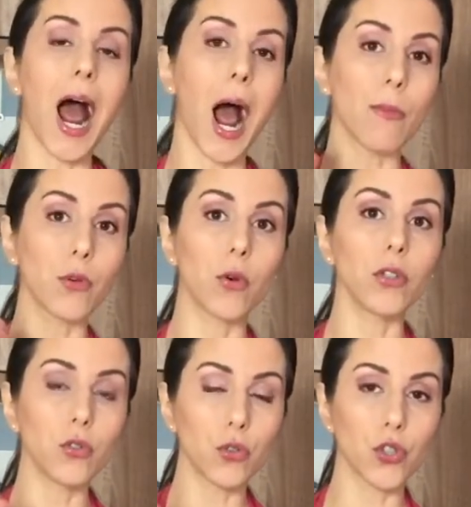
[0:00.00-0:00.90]
I'm
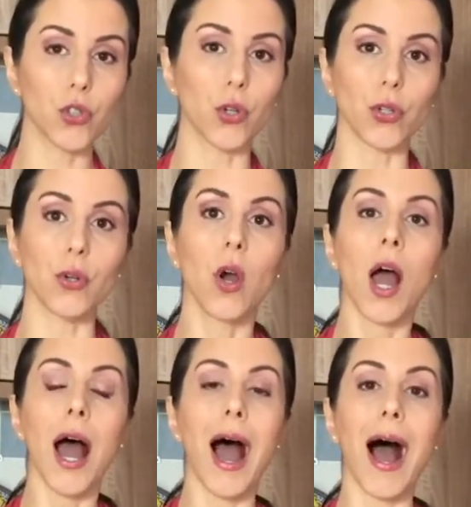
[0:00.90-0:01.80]
going to show you
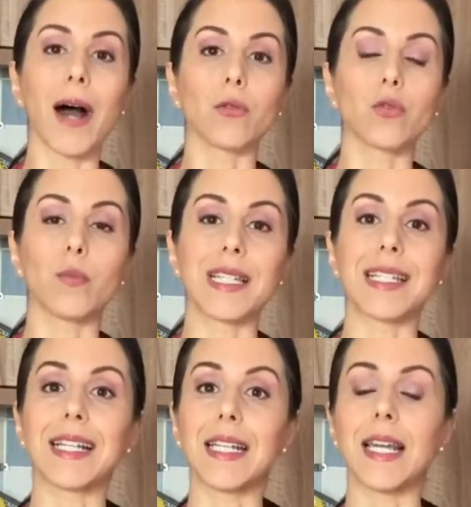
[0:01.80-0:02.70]
how to
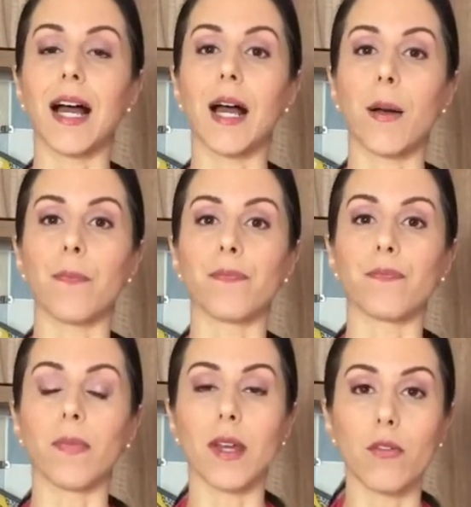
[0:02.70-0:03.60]
basically
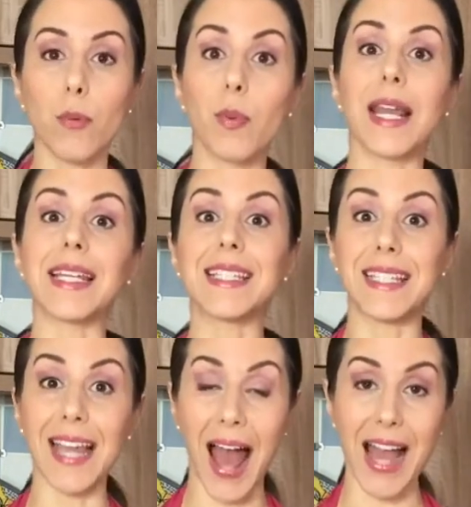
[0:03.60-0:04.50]
replace
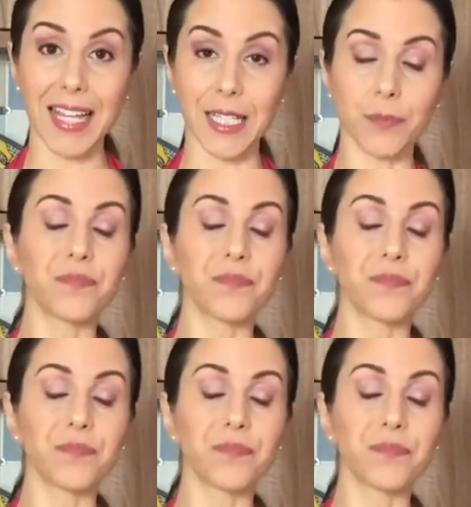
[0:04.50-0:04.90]
the egg.